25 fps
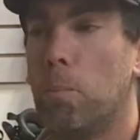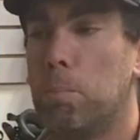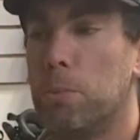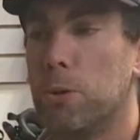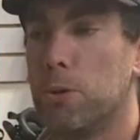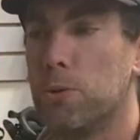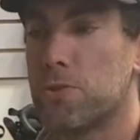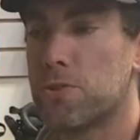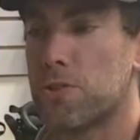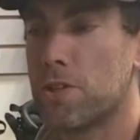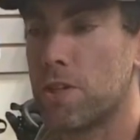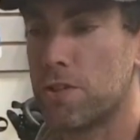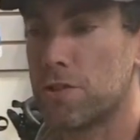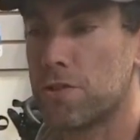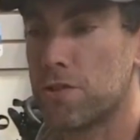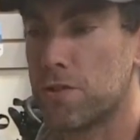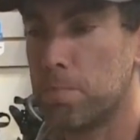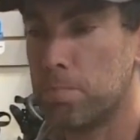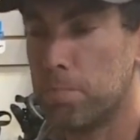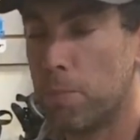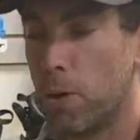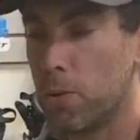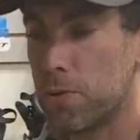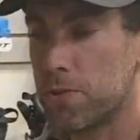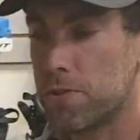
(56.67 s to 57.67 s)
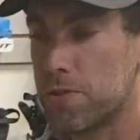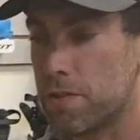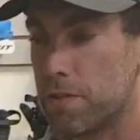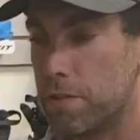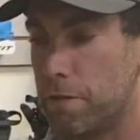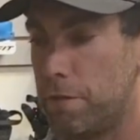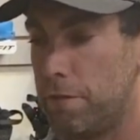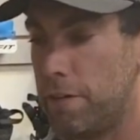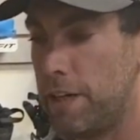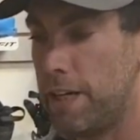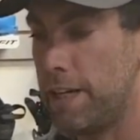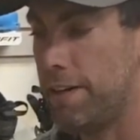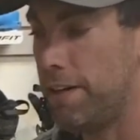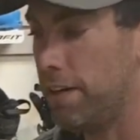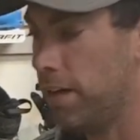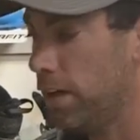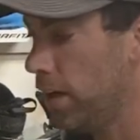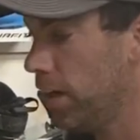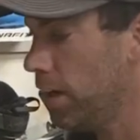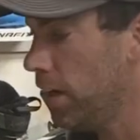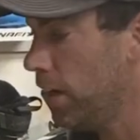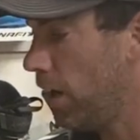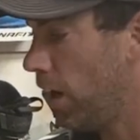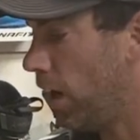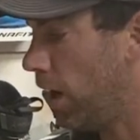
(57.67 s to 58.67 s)
boots are supposed to fit.
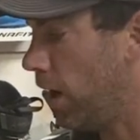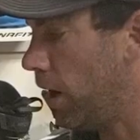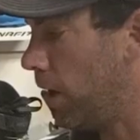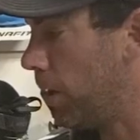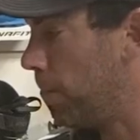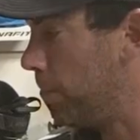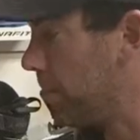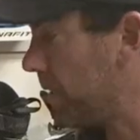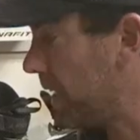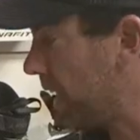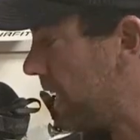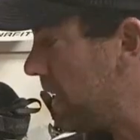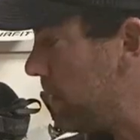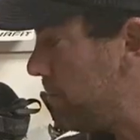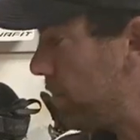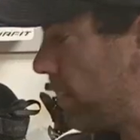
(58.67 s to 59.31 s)
He